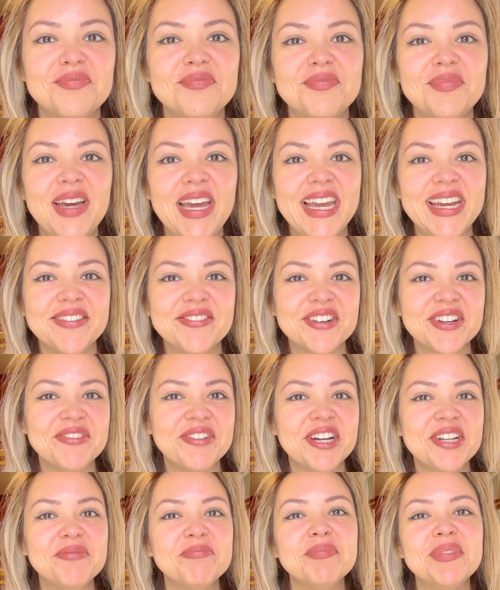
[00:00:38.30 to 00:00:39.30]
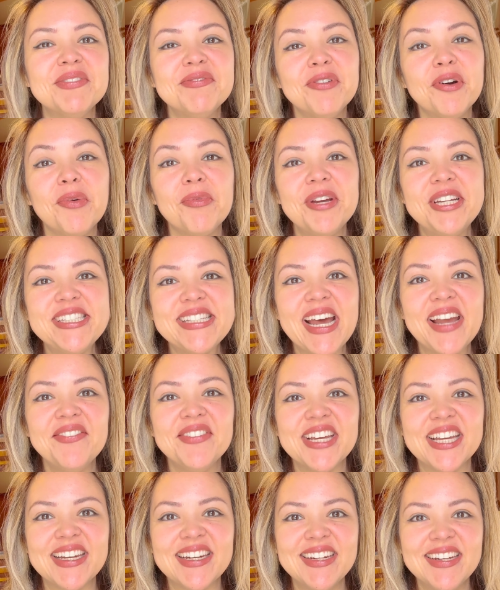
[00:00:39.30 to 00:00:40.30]
Hey everyone, before we dive
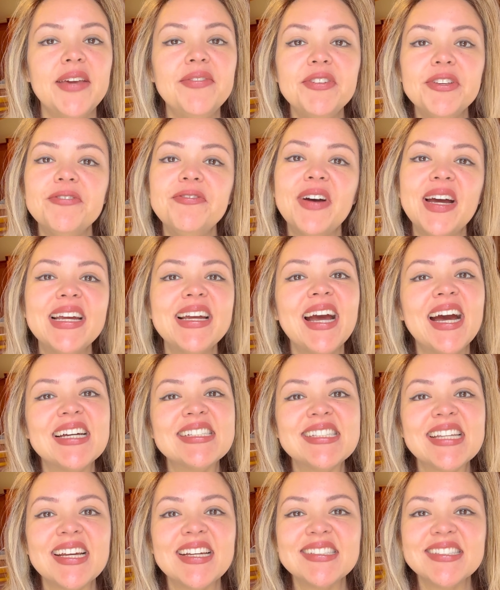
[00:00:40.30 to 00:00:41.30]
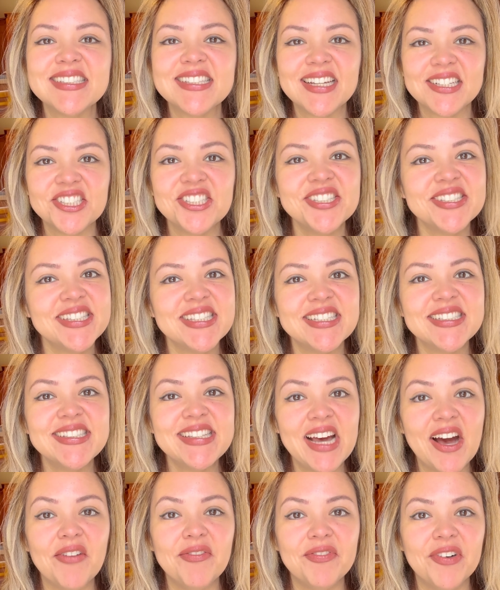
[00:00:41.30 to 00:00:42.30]
in, if you find content such as this
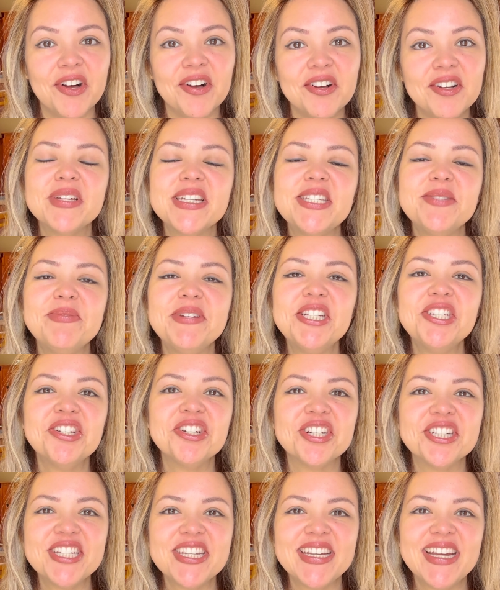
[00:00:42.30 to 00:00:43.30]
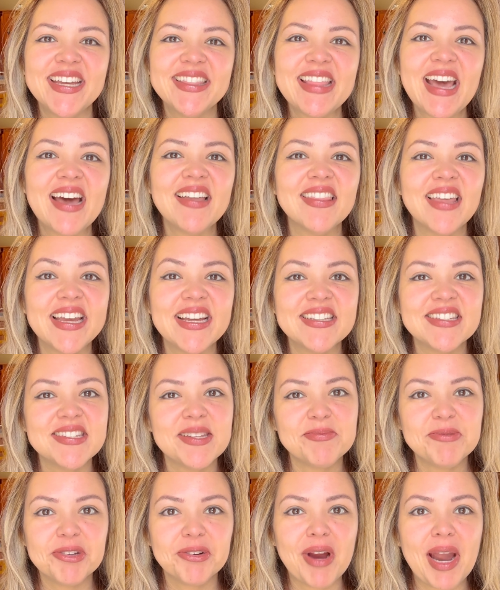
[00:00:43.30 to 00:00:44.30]
helpful, please be sure to hit that like and
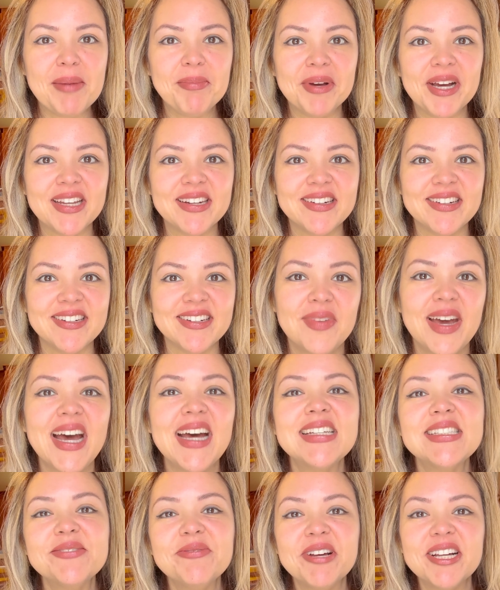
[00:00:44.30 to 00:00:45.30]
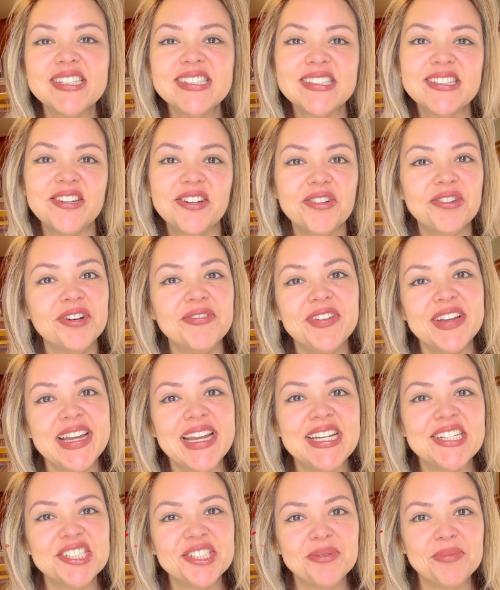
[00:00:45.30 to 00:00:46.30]
subscribe button, as well as the
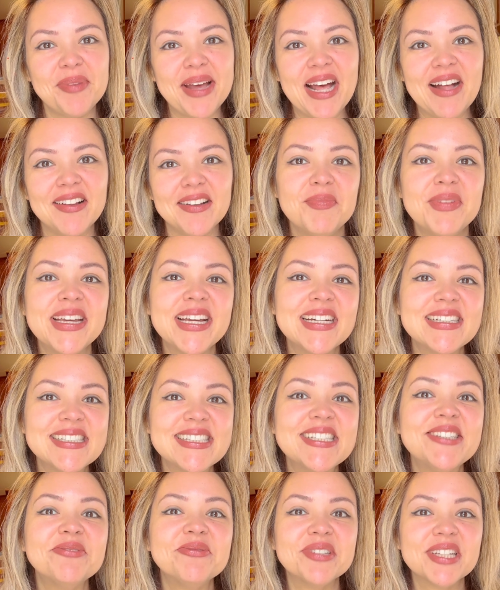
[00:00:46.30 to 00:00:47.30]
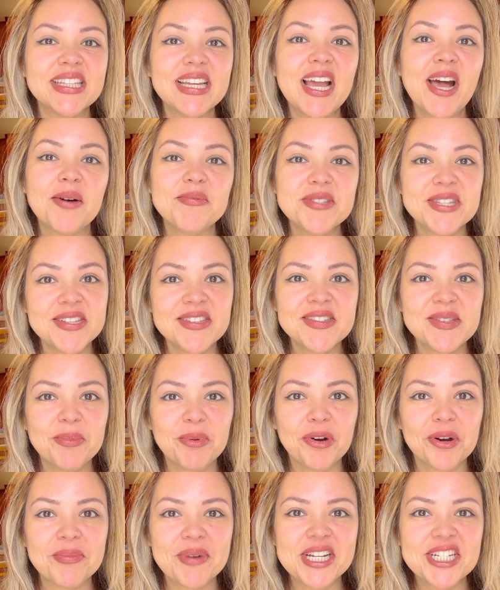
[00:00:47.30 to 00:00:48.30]
notification bell, because it really helps to
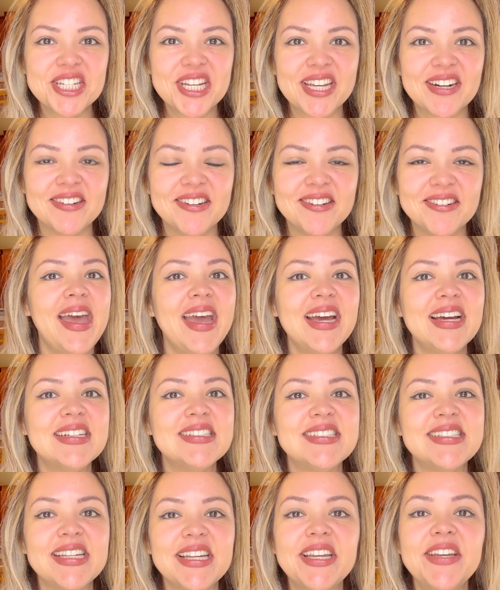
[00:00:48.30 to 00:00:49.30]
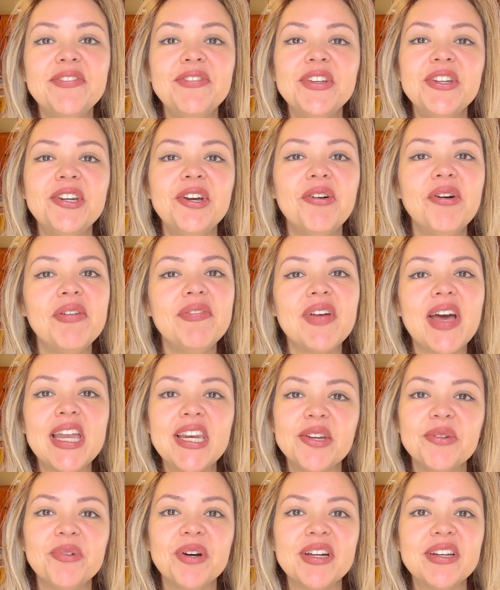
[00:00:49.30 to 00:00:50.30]
support my channel. And if you know of
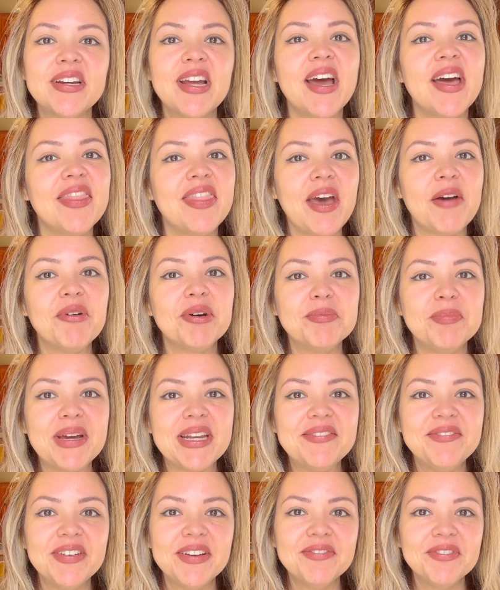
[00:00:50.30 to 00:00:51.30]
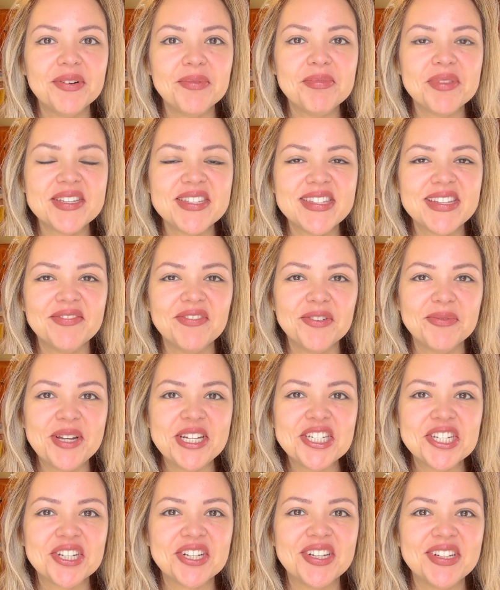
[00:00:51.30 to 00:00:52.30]
anyone that would benefit from this
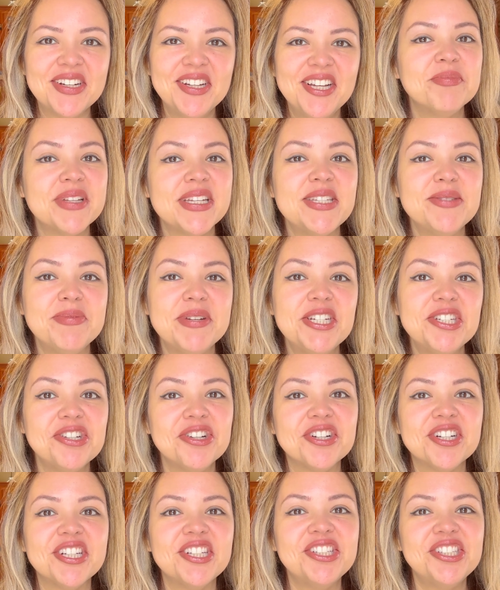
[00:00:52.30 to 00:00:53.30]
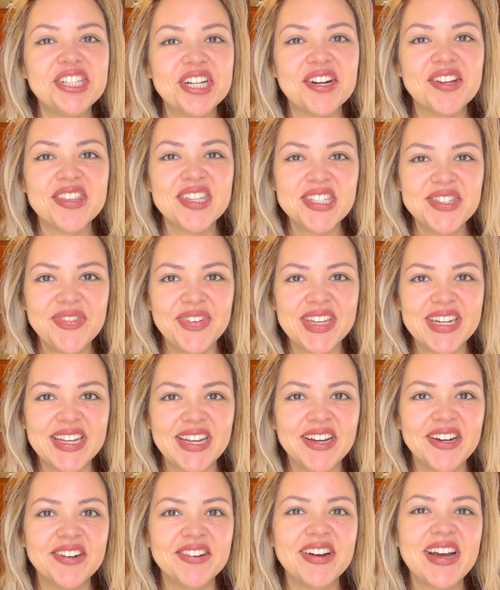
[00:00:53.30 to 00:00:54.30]
information, please be sure to share this
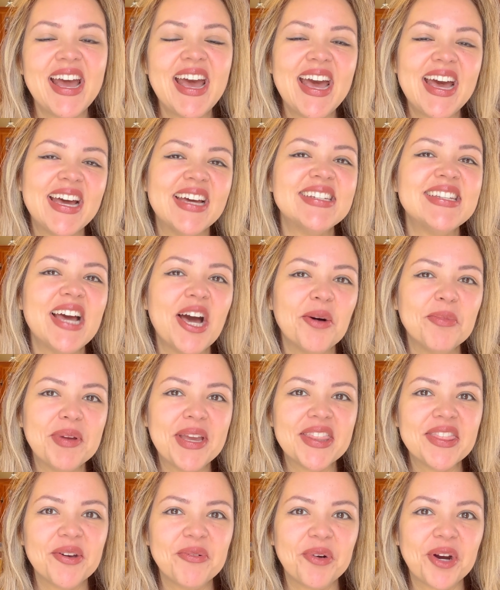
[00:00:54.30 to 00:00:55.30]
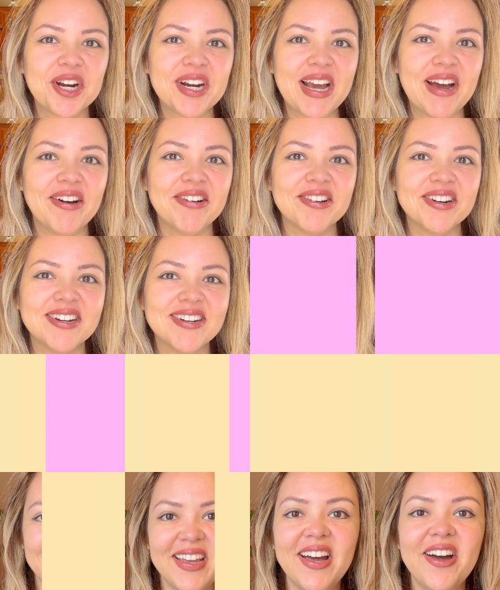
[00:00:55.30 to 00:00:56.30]
video and help get the word out.
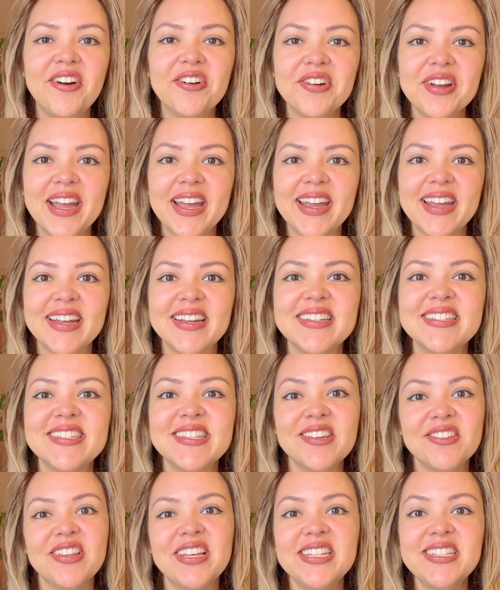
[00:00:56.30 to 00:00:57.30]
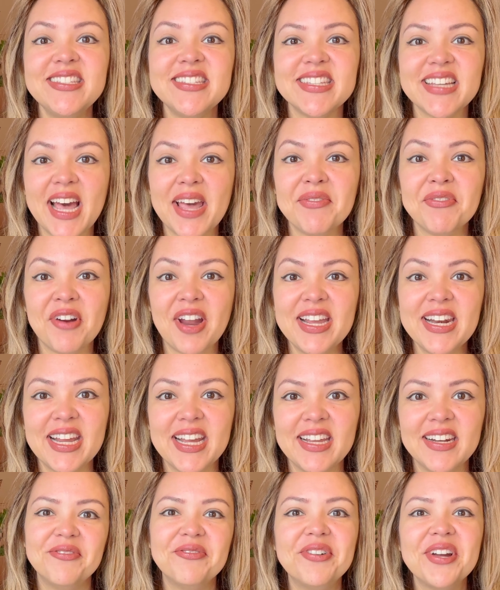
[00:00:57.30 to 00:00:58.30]
Okay, so let's dive right
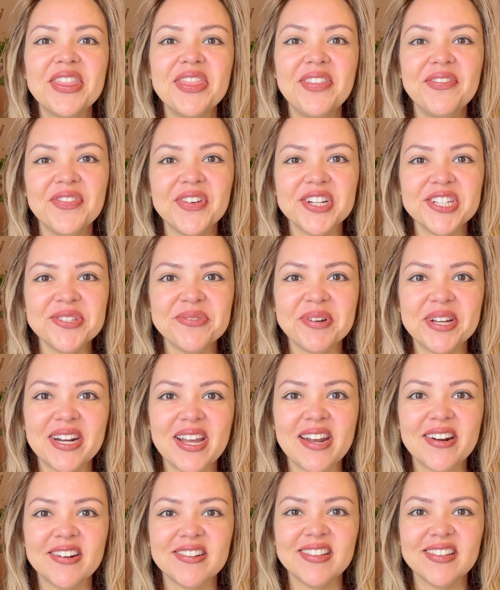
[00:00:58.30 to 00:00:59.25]
in with the first one on our